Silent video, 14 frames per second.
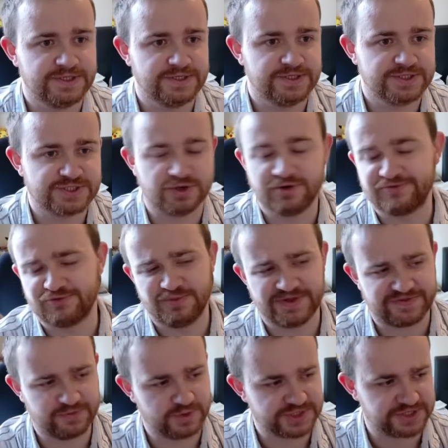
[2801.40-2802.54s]
So overall, my
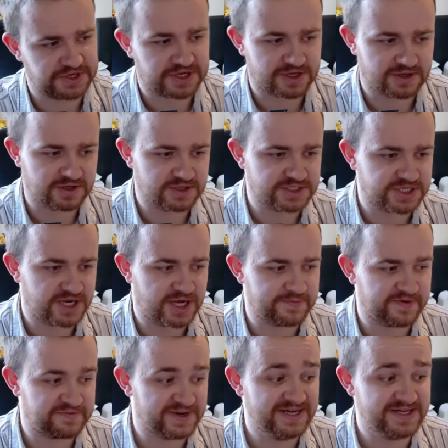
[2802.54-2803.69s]
thoughts on the card. I
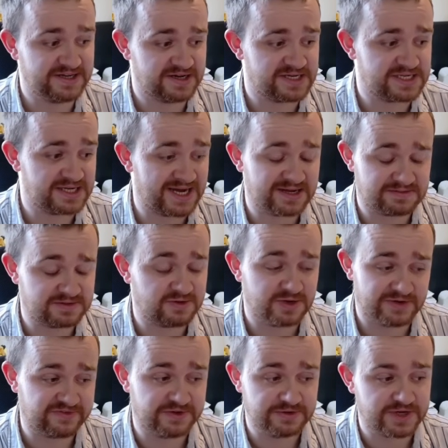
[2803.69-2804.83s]
had quite a
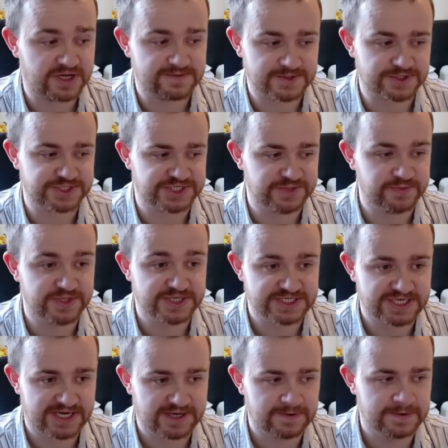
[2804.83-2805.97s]
few games on the sim with this
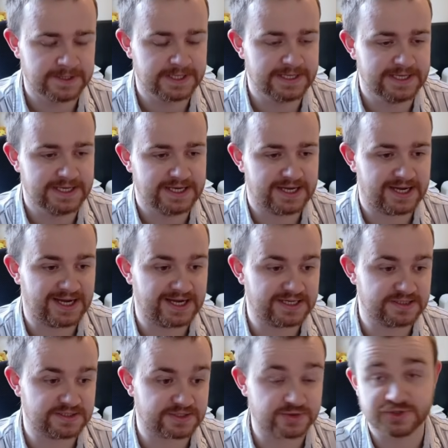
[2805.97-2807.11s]
now.
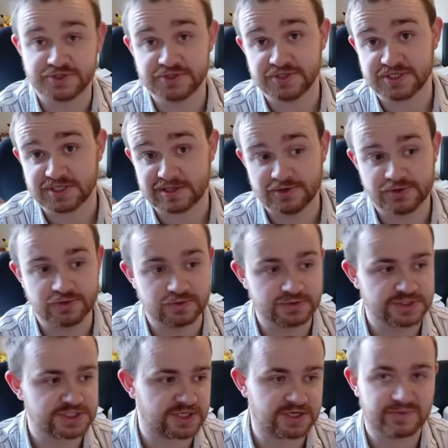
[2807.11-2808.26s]
And I also took this to
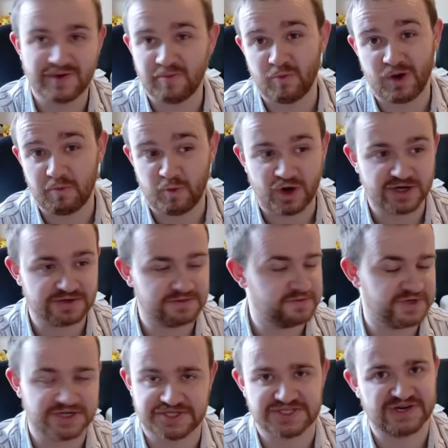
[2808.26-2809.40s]
locals. I went 1-1
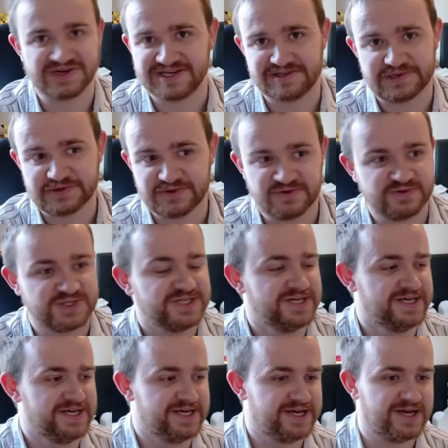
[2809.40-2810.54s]
with a tiny locals.
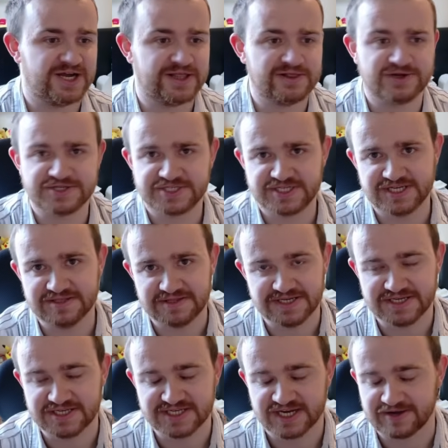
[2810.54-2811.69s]
Lost in
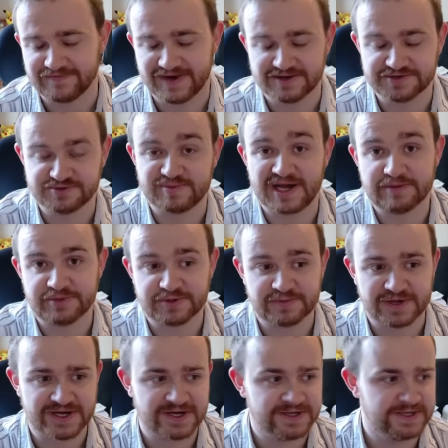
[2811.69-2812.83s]
the second round to a Blackbeard player.